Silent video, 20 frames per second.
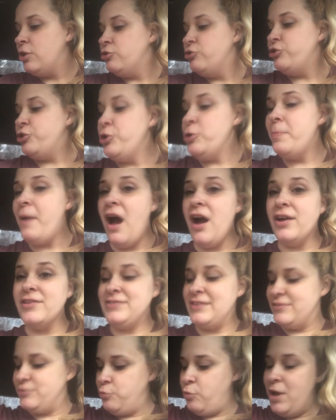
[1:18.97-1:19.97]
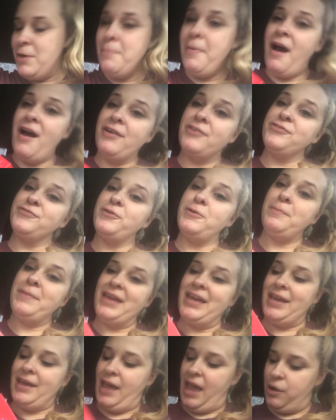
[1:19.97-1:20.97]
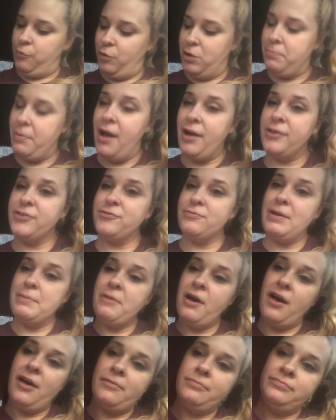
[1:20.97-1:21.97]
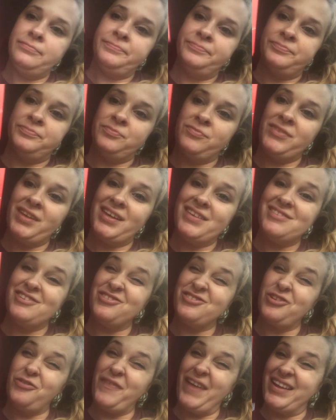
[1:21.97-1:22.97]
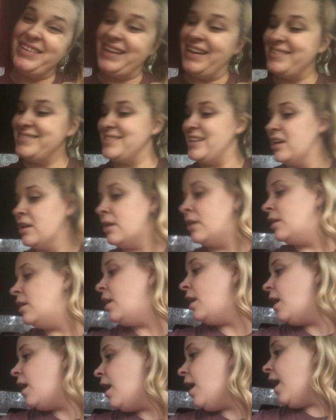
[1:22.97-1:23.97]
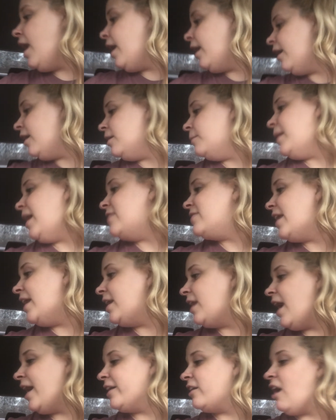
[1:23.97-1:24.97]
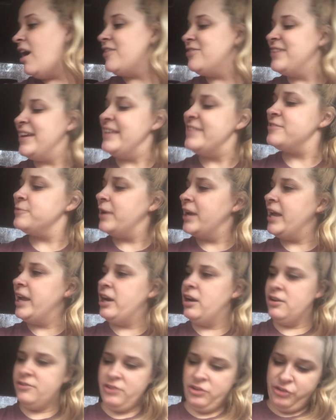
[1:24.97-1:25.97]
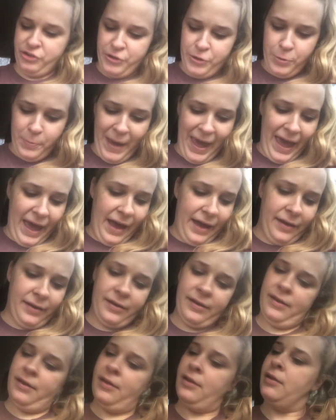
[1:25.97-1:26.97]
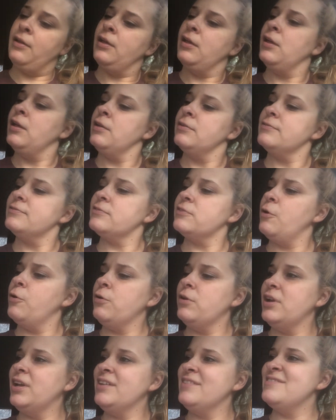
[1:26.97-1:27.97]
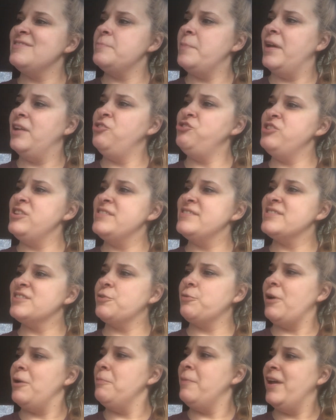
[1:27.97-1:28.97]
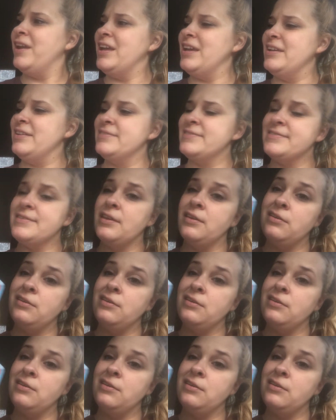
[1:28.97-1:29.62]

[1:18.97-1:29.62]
2 boxes, 1 box for me and 1 box for my mom, because they're so fantastic. And then I got this right here. It's a 2-pack. Scoring sponges, Scrub Buddies.